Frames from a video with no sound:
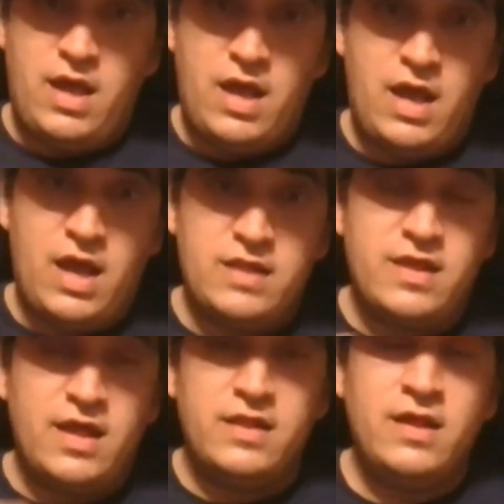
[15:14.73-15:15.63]
and
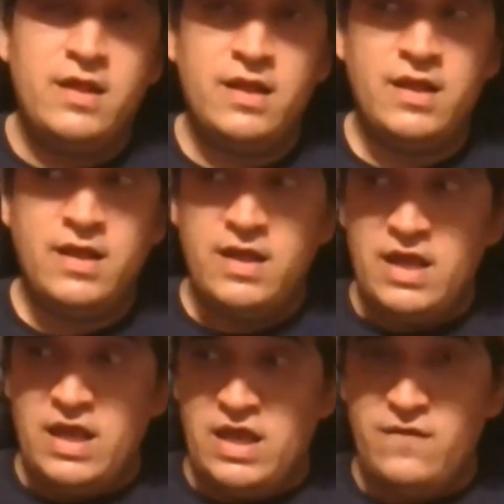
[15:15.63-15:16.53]
then
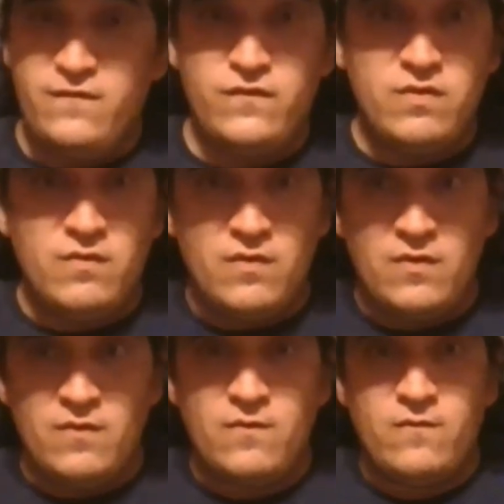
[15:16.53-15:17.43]
if,
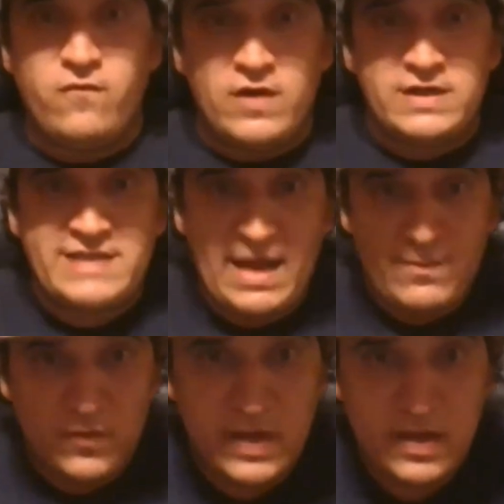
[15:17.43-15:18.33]
for example,
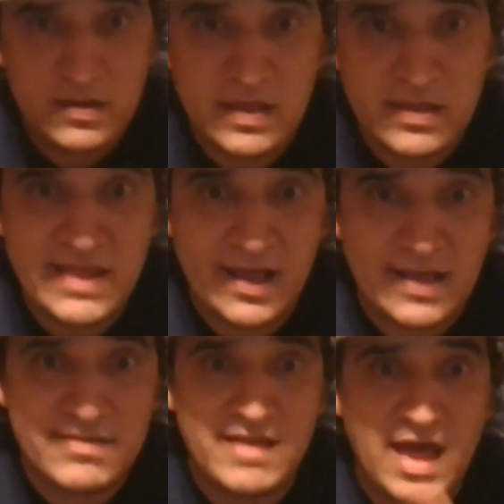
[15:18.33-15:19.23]
here's a second
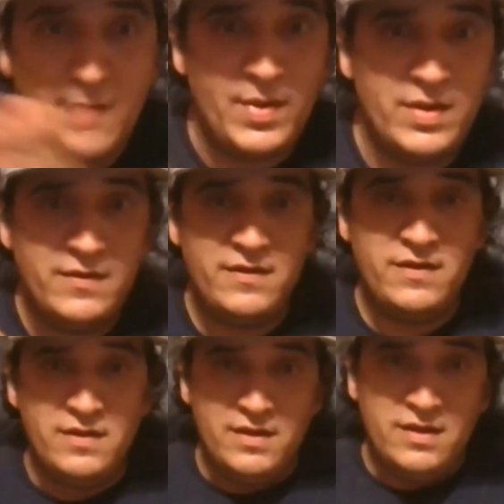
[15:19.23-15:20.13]
step.
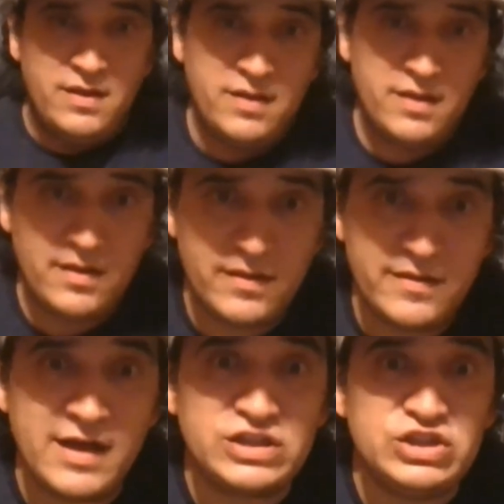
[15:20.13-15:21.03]

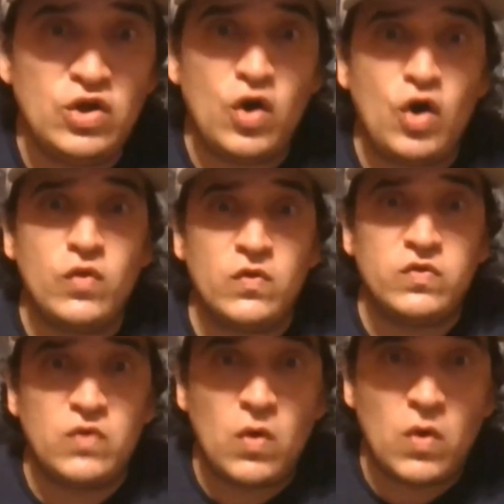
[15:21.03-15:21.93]
There's no other
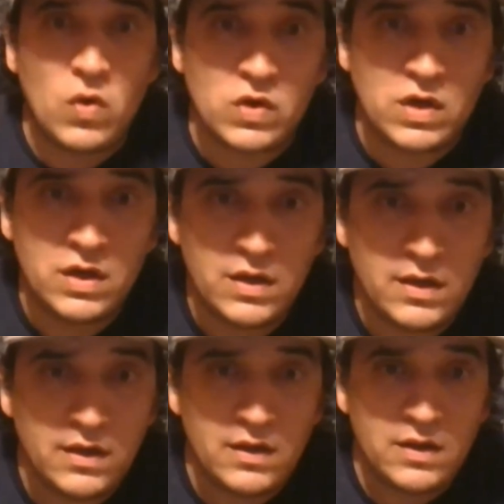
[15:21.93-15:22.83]
dog,
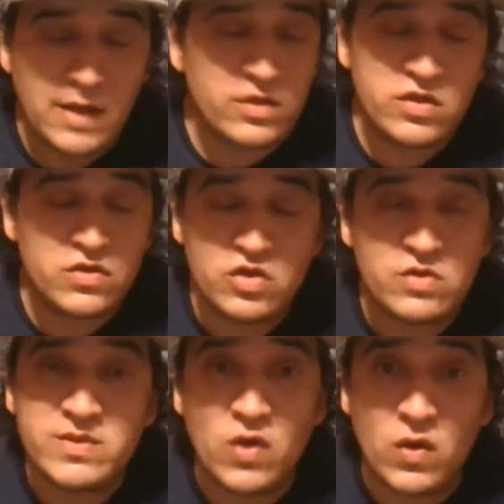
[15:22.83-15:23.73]
excuse me,
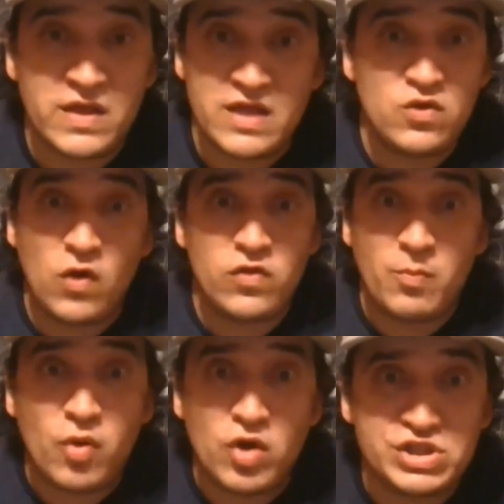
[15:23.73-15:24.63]
there's no other
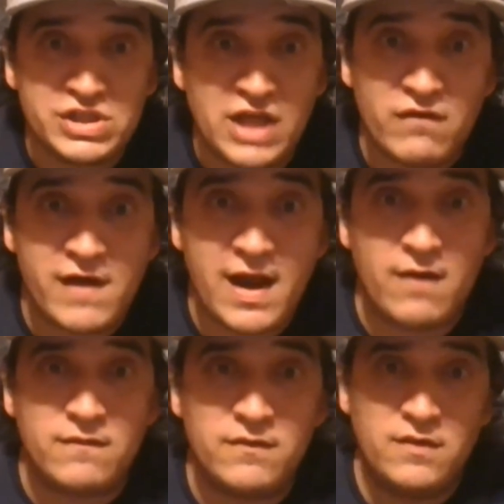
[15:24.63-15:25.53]
person
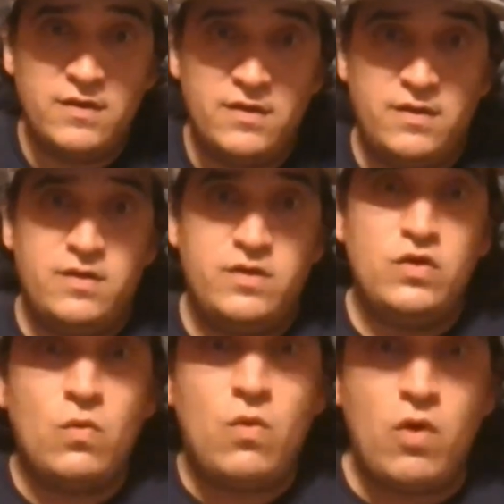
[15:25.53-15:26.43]
around. You're
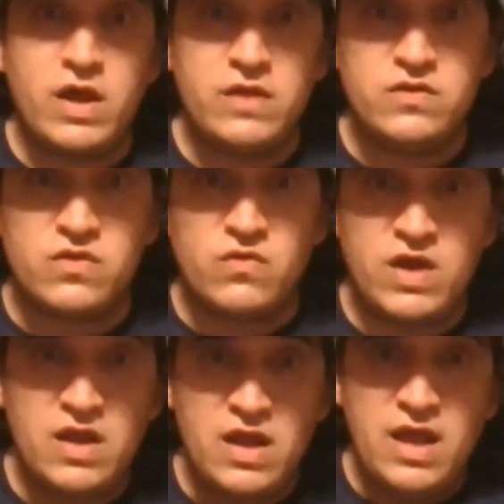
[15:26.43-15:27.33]
walking in the street